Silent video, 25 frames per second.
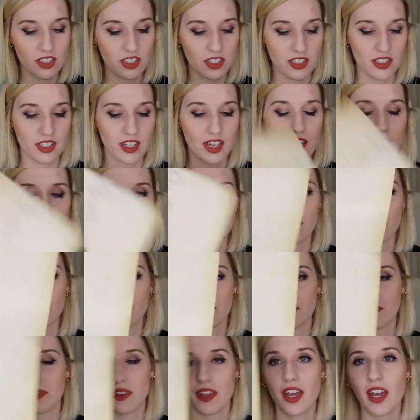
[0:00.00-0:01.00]
just like
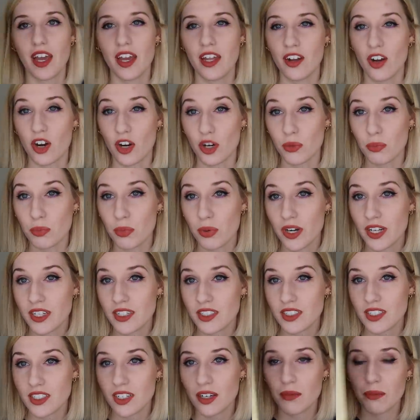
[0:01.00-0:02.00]
an art
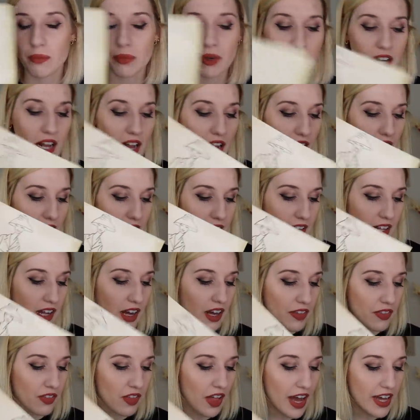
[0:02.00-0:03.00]
print, but and
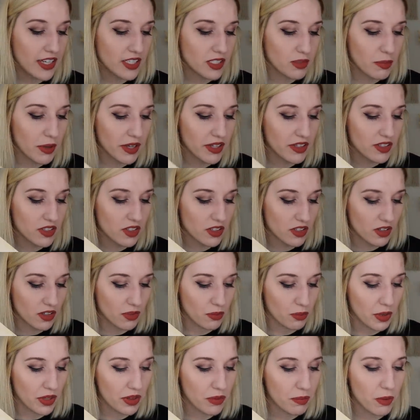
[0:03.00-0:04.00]
last month's, the
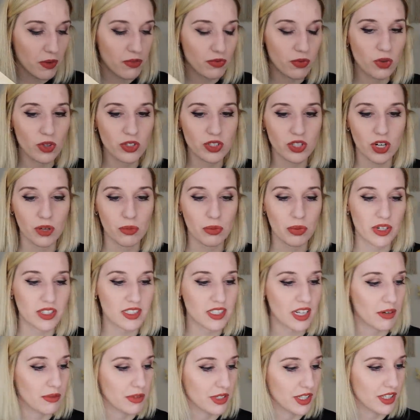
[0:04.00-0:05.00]
month before's art print
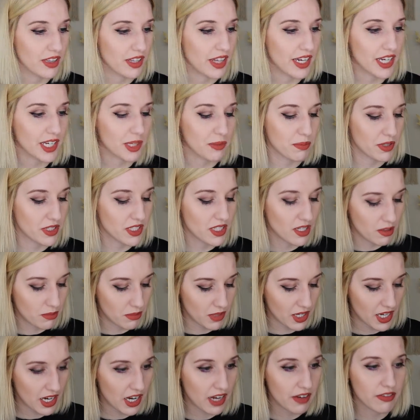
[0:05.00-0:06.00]
I really liked, but to
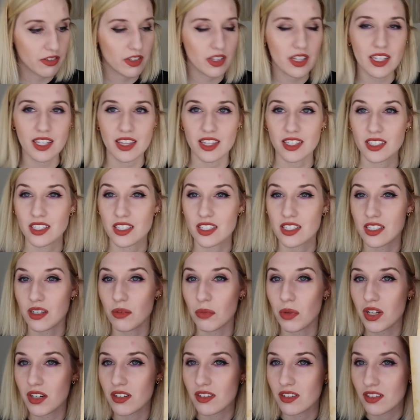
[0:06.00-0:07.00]
me, I feel like this is
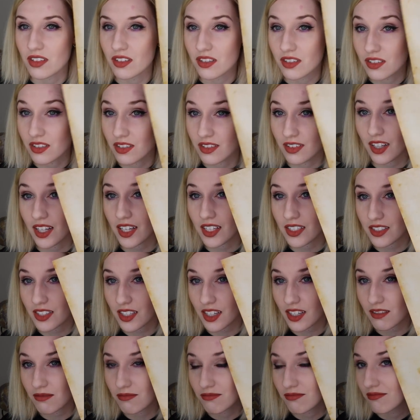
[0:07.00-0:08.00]
somewhat
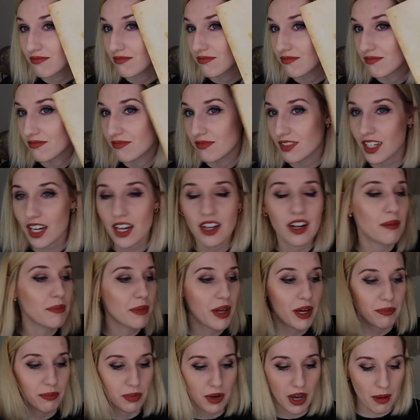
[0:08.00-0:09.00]
lazy. Like I, I'm
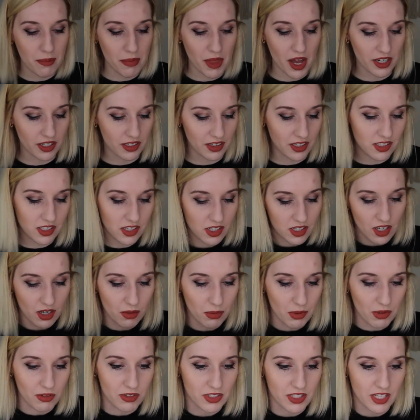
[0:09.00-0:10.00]
not, I'm not, this is gonna
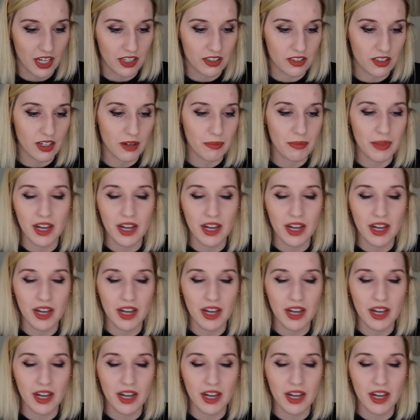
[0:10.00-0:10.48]
be recycled. I'm